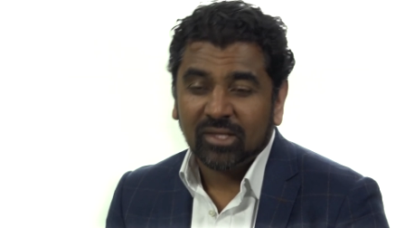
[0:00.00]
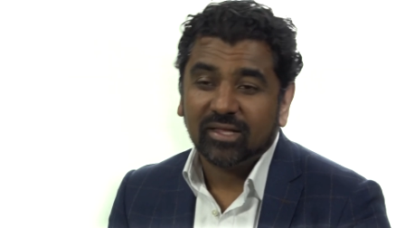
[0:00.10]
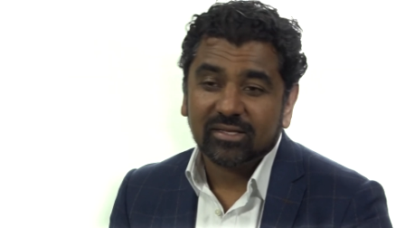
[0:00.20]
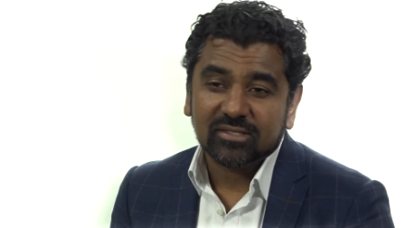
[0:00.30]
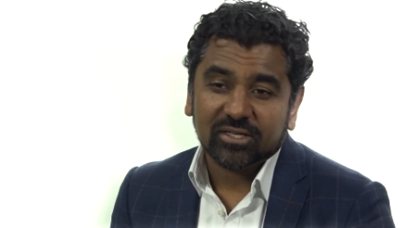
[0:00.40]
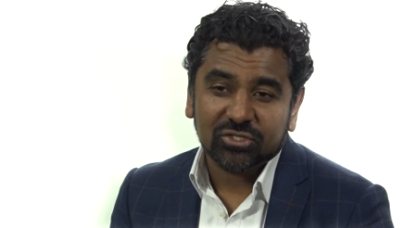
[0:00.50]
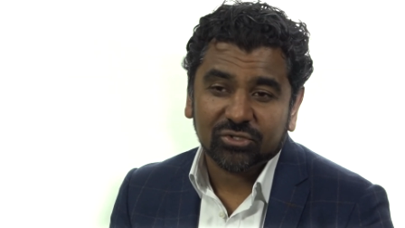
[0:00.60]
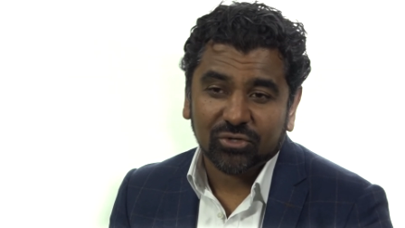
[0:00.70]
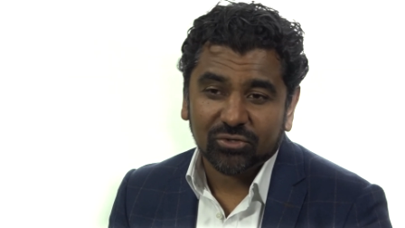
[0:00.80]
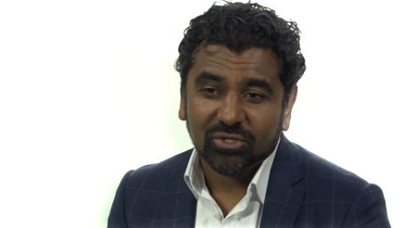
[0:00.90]
That's set to
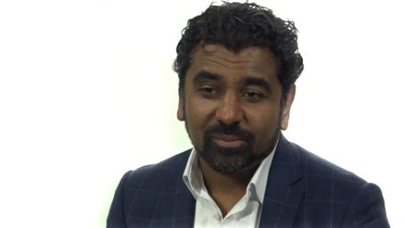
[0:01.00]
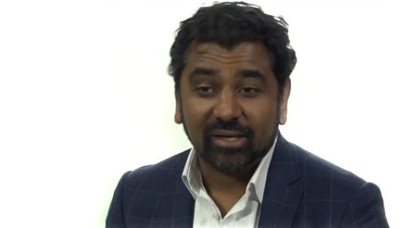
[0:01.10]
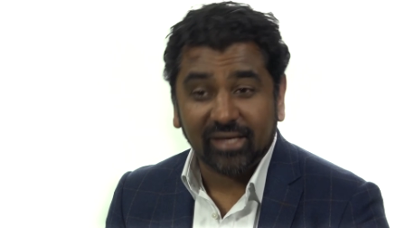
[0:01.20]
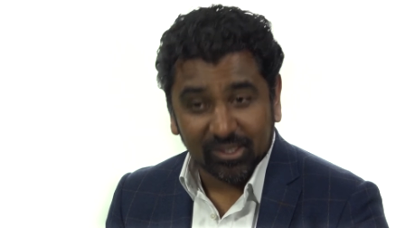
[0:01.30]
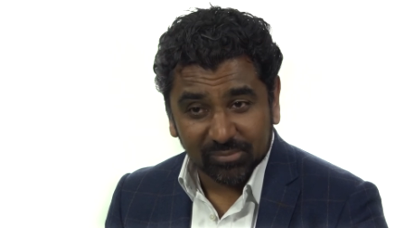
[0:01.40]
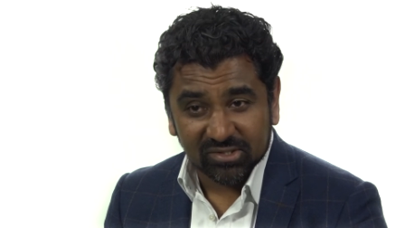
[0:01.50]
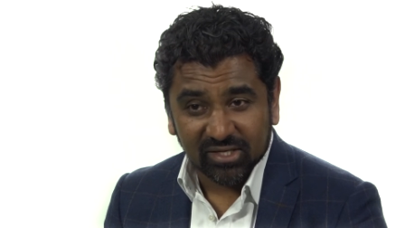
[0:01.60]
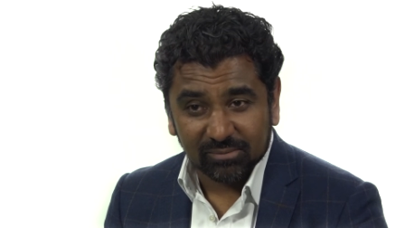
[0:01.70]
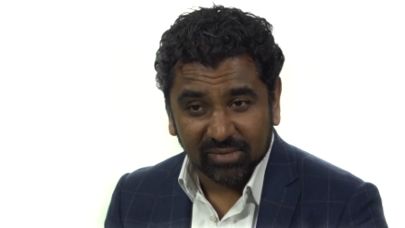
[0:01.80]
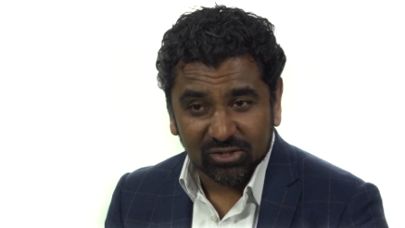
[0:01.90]
grow to about
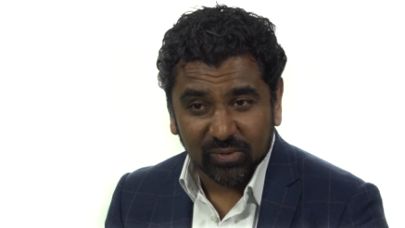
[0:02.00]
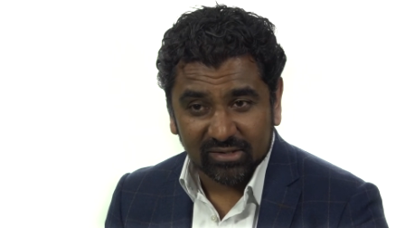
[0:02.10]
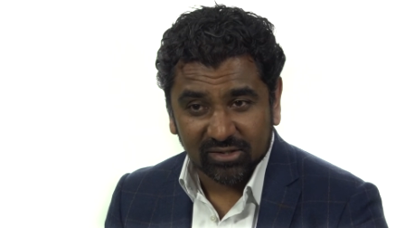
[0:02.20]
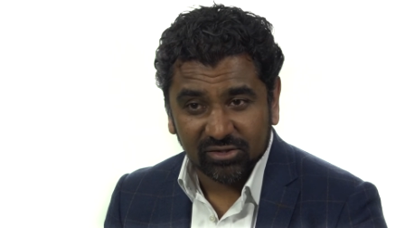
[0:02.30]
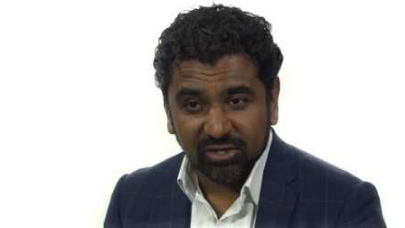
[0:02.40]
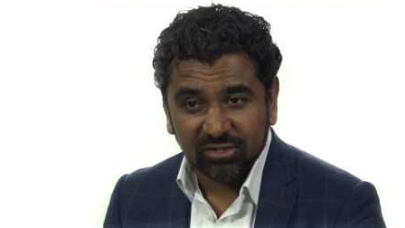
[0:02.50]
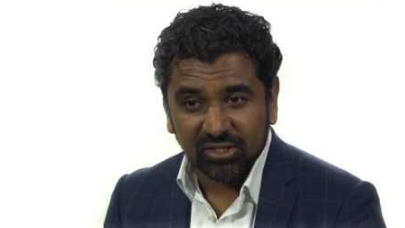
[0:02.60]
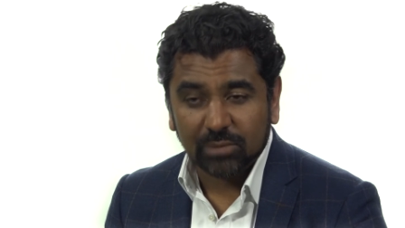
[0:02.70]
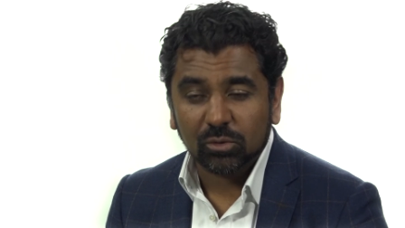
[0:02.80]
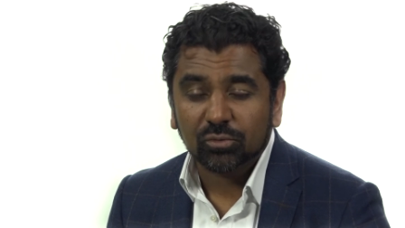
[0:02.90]
8% by
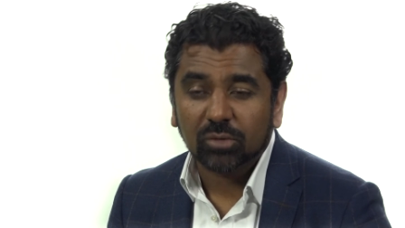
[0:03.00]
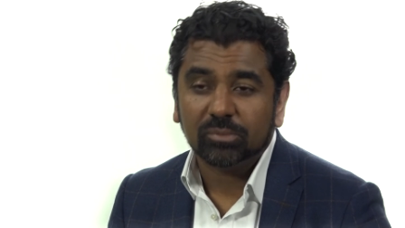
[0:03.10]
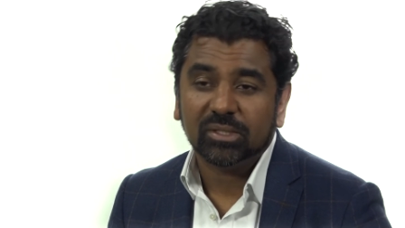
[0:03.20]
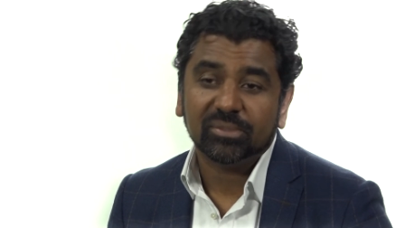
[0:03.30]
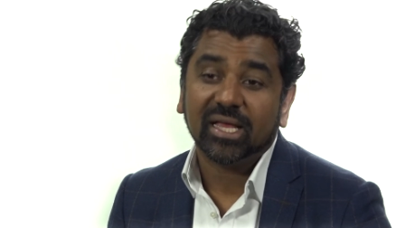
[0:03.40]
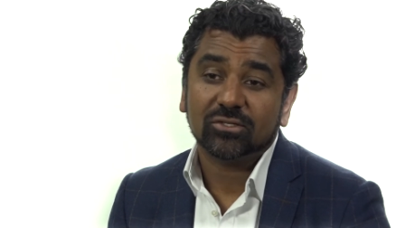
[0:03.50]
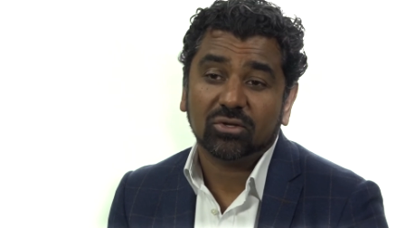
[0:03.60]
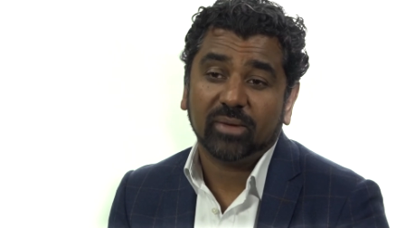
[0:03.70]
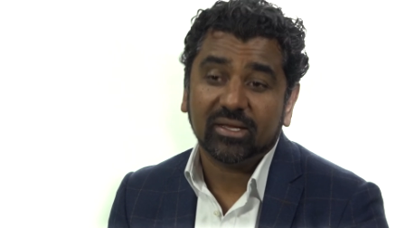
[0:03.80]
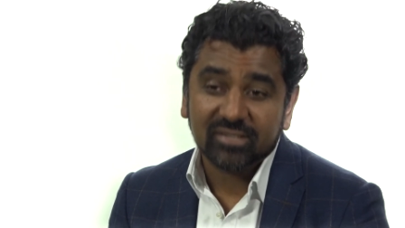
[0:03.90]
2030 and will probably plateau
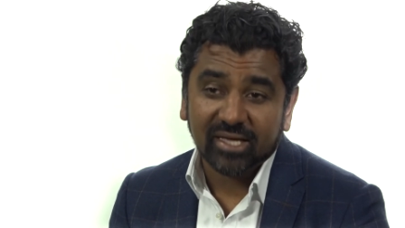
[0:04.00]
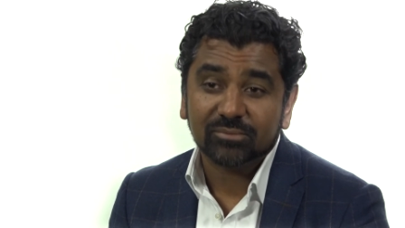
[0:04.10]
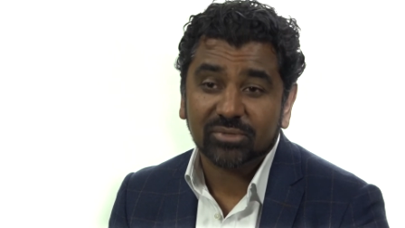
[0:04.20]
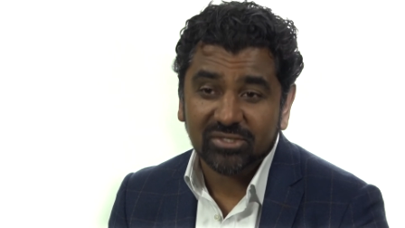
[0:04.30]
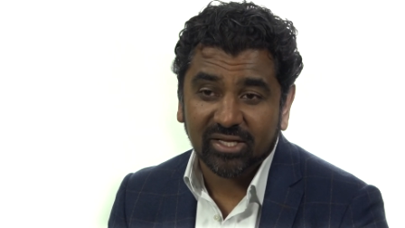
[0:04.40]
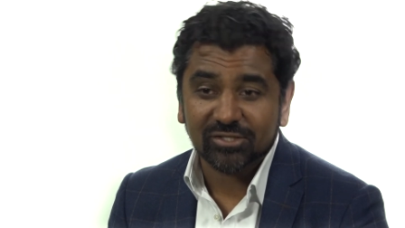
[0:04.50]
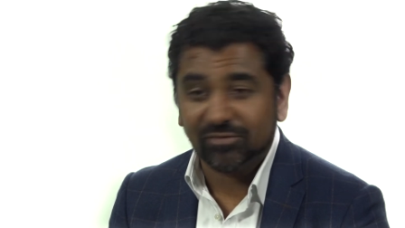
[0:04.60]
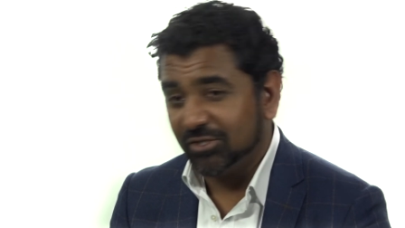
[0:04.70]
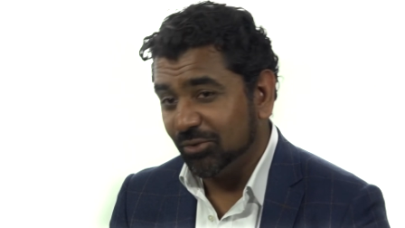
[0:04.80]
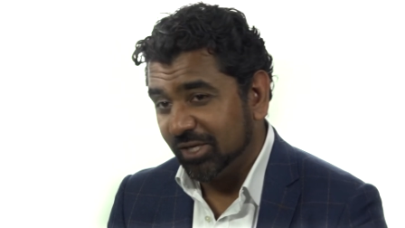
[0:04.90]
about 10%
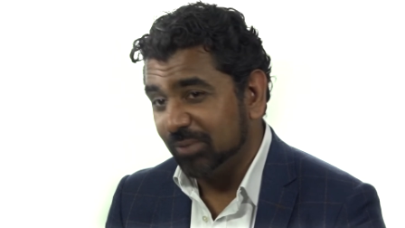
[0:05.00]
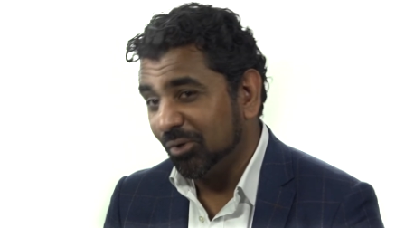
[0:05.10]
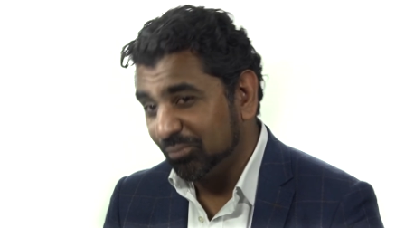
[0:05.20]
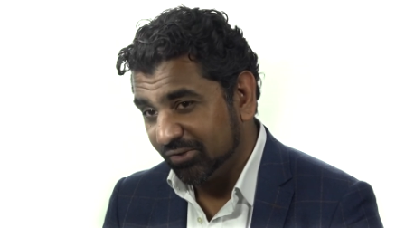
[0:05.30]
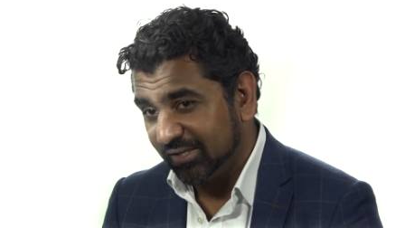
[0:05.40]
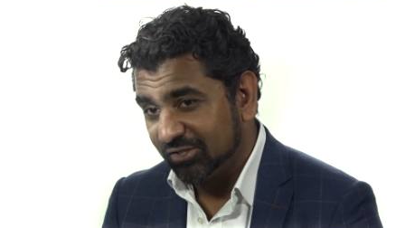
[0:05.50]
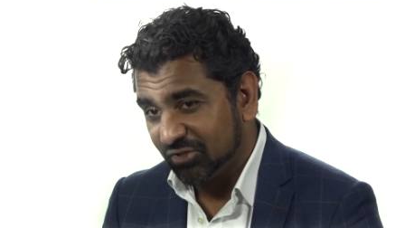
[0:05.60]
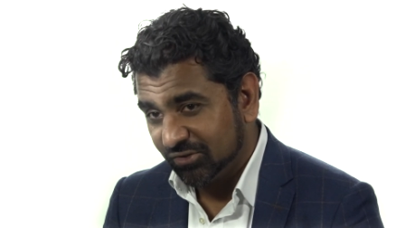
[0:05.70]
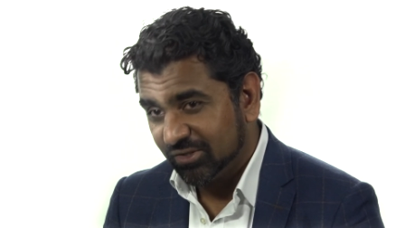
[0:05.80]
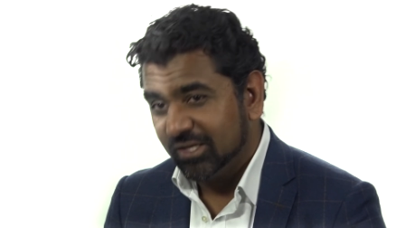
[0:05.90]
of the UK
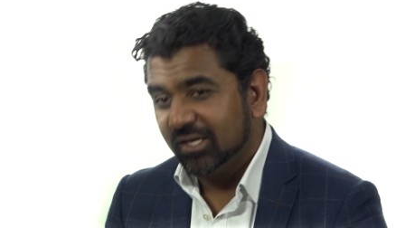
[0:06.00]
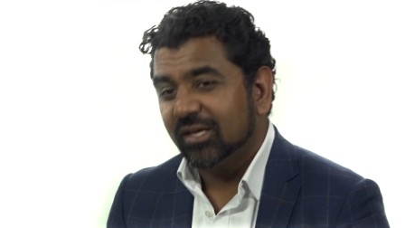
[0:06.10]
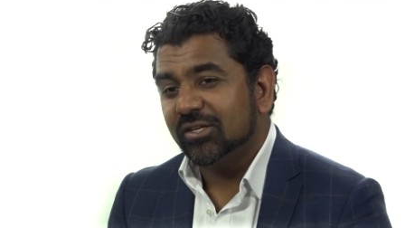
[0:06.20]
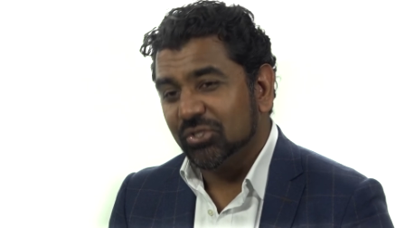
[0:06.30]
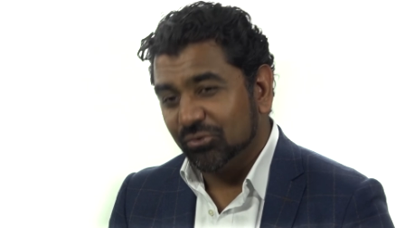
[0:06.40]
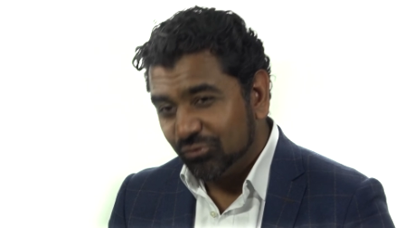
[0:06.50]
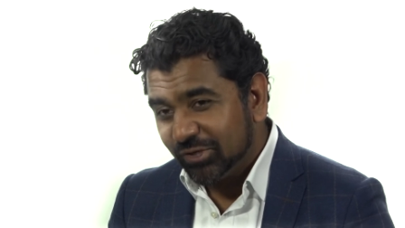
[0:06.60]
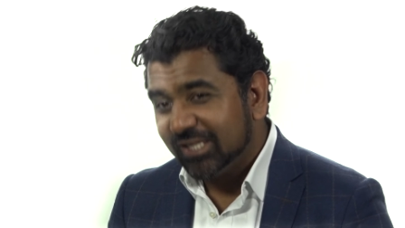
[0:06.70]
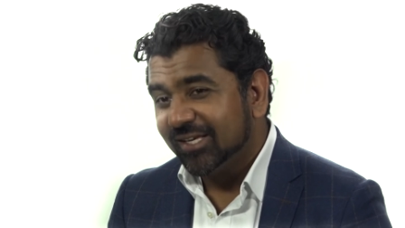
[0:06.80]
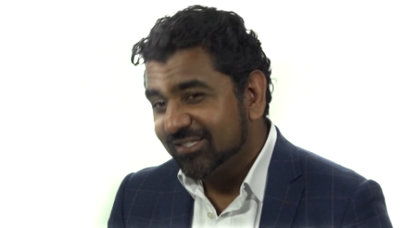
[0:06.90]
population. So it
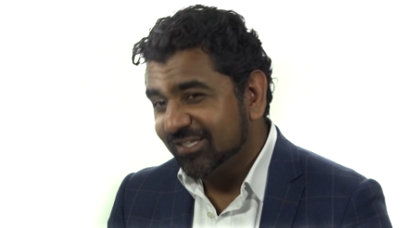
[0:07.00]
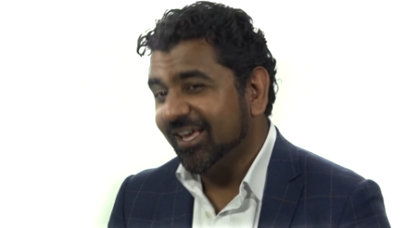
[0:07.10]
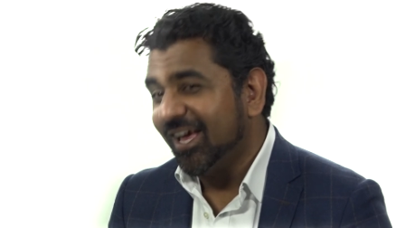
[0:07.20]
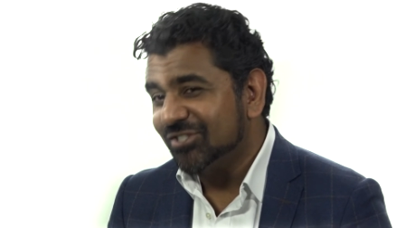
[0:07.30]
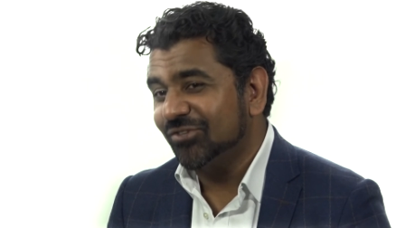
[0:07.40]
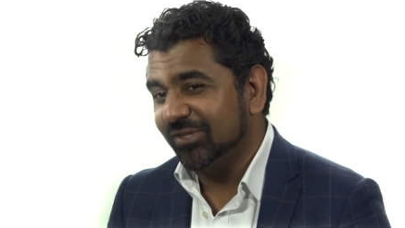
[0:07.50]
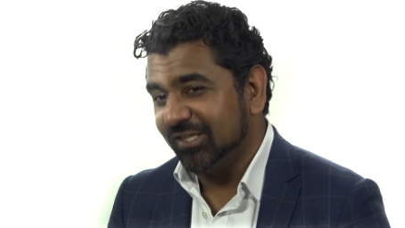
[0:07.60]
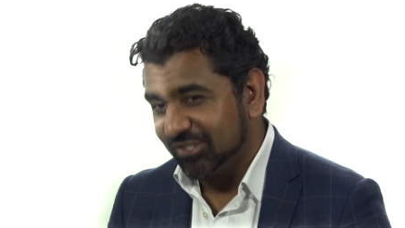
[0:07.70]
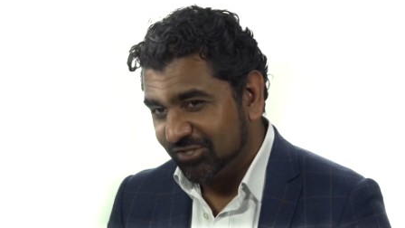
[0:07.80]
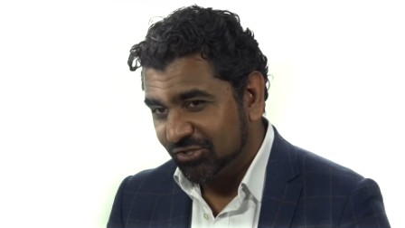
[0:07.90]
really is a category
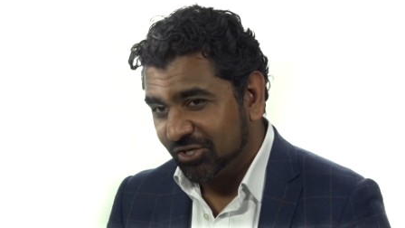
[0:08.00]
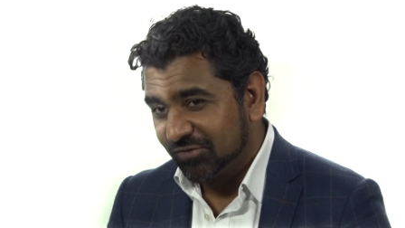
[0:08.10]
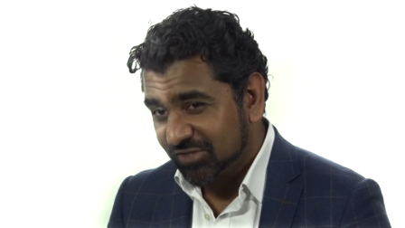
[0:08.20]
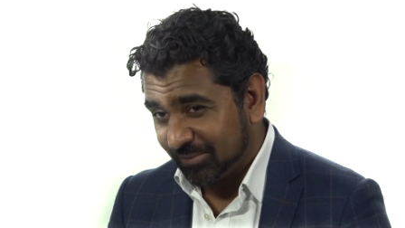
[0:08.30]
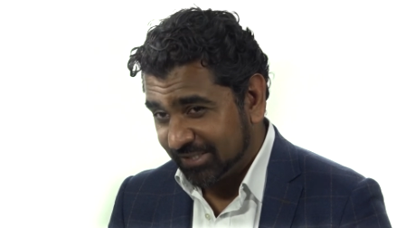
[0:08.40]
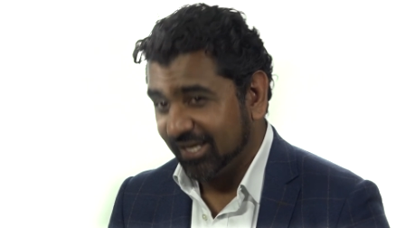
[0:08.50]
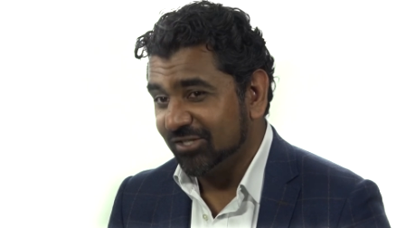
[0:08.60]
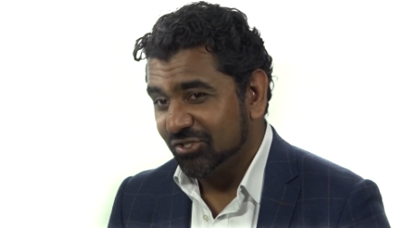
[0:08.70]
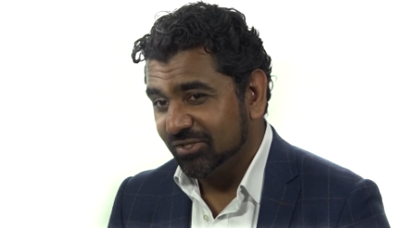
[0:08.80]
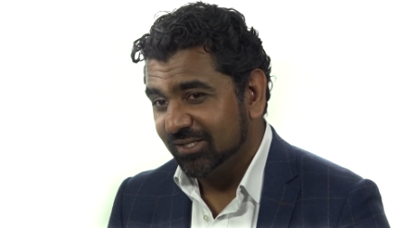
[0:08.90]
that deserves some
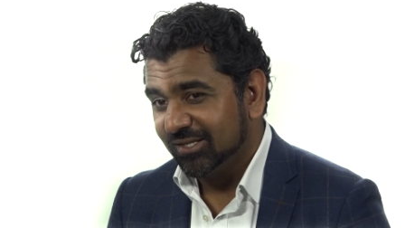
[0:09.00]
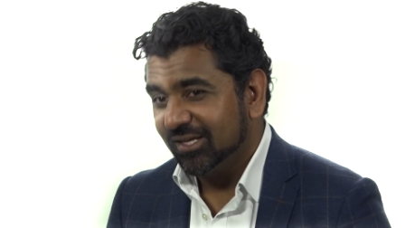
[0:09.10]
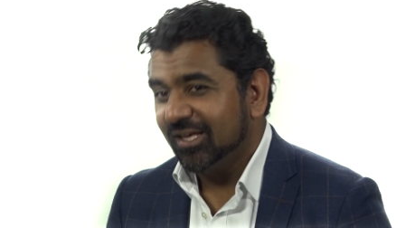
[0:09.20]
attention.